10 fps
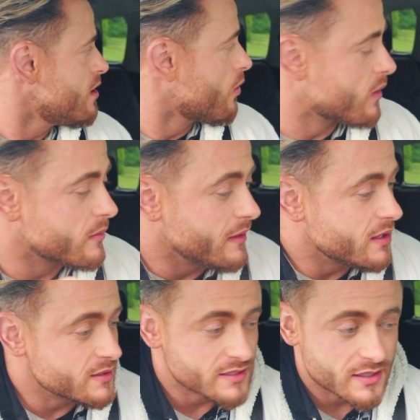We're going to be
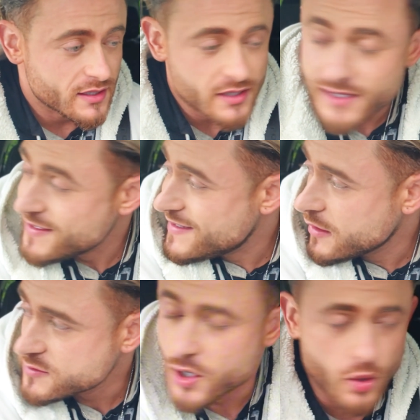hitting the
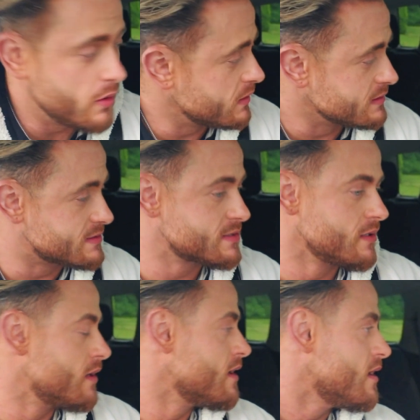deltoids,
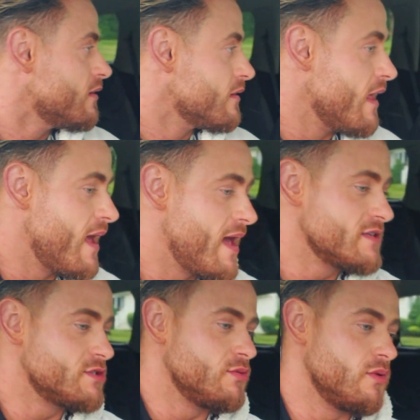
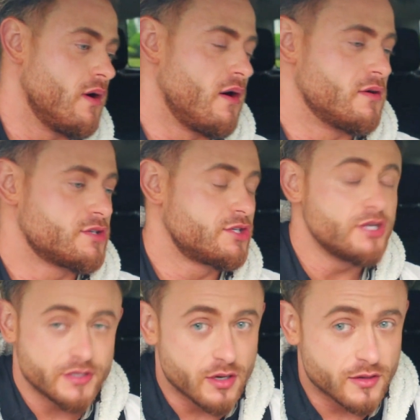as you
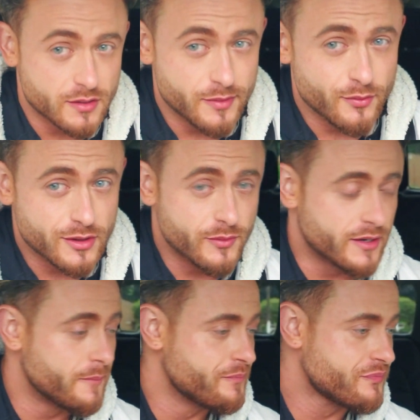should already be well
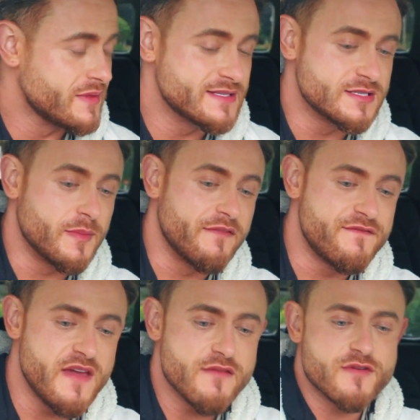aware. This is my
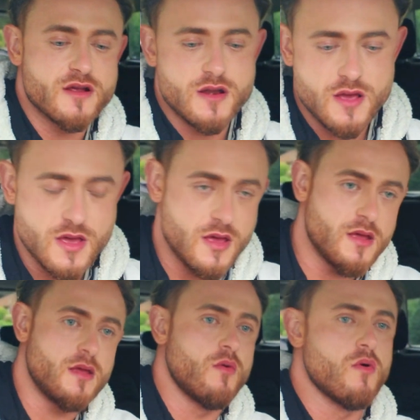favorite
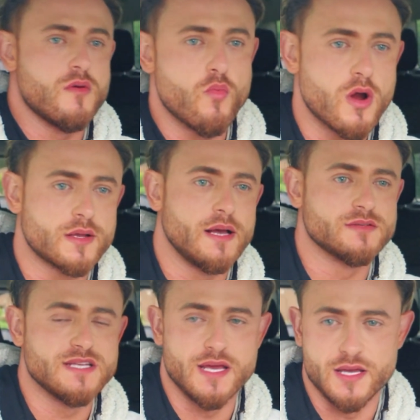
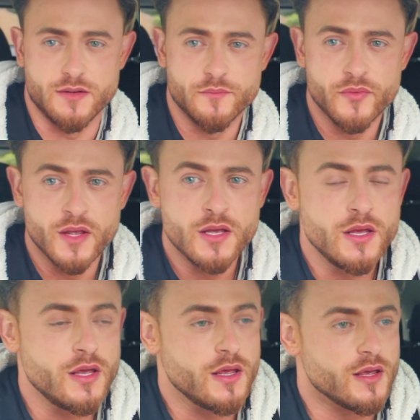workout to hit.
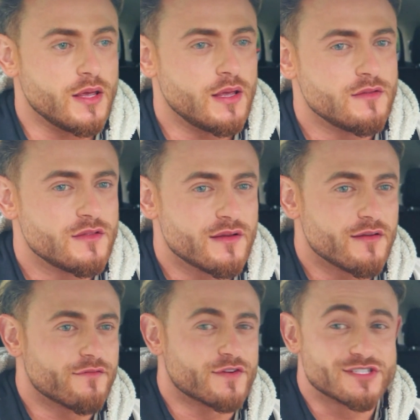And
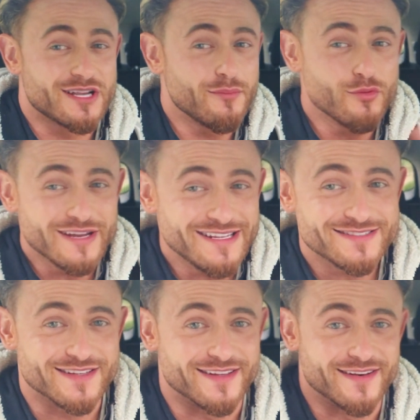for some
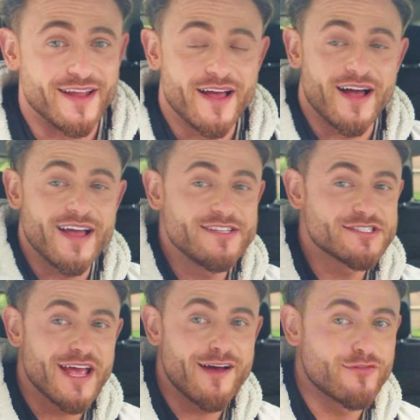reason, I
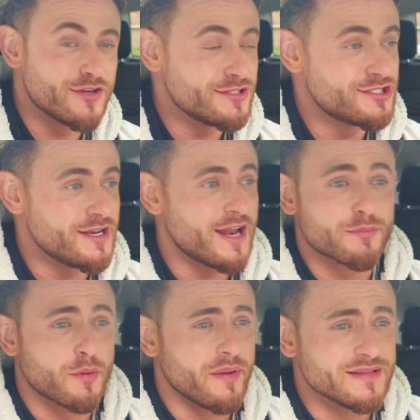just have a genetic
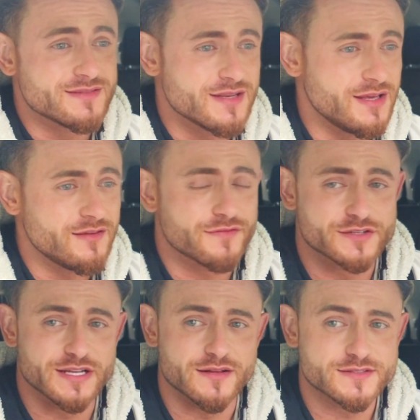propensity for
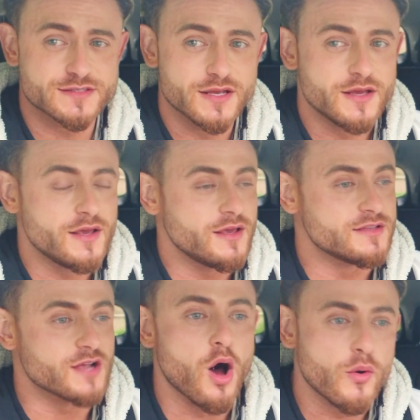delts.
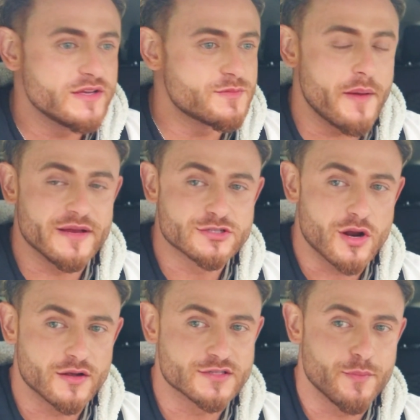It's always been my strongest